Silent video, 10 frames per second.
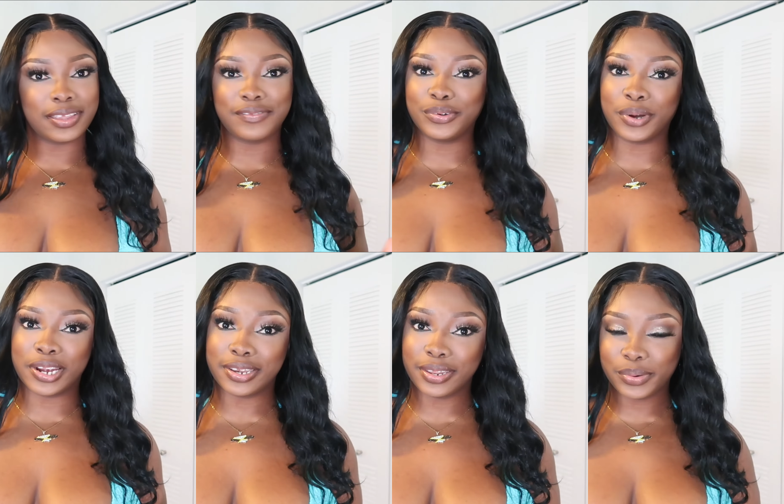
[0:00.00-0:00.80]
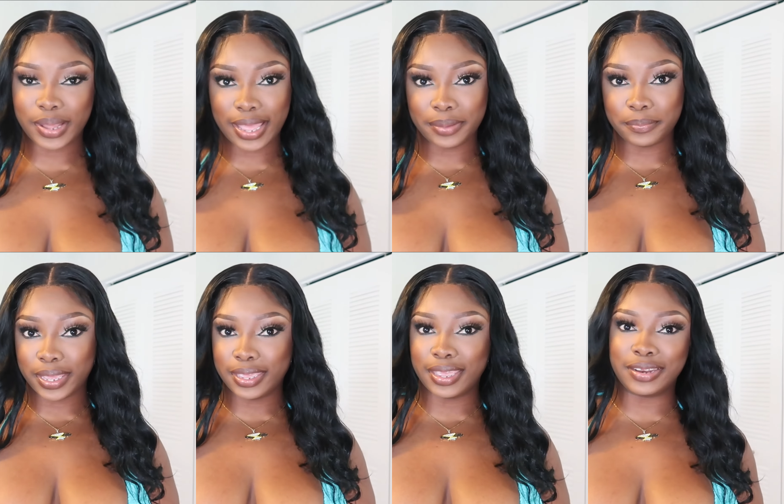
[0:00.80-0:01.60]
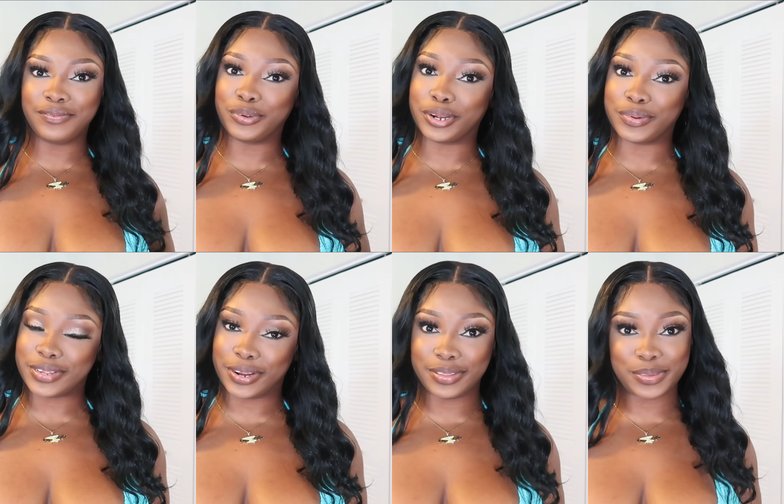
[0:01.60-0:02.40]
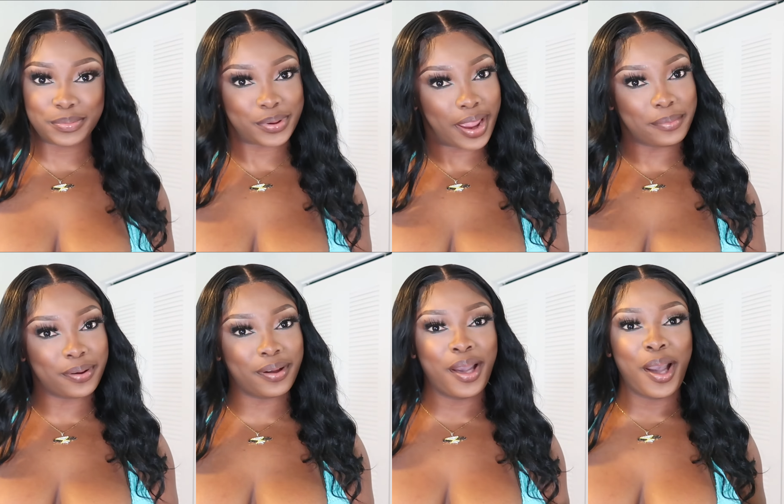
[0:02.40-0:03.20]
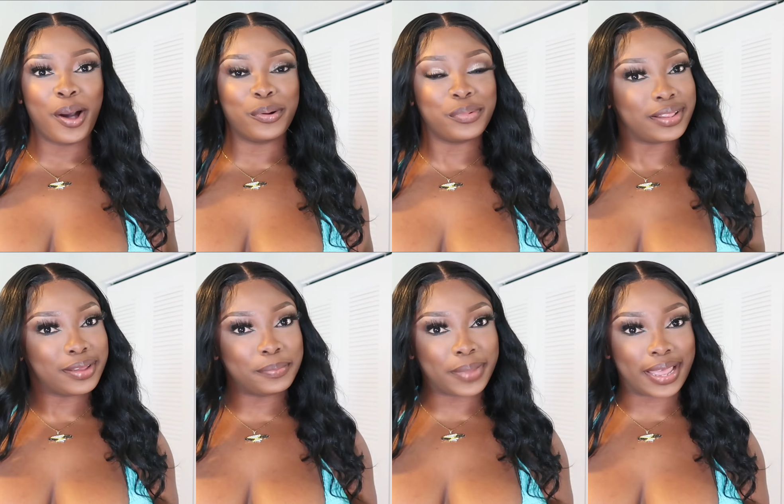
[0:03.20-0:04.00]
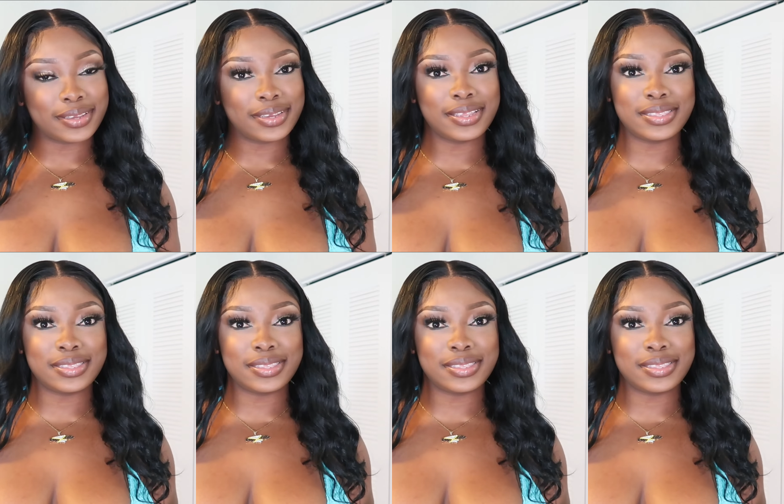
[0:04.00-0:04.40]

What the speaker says: If you are new, I am Becky, and if you are a returning subscriber, welcome back.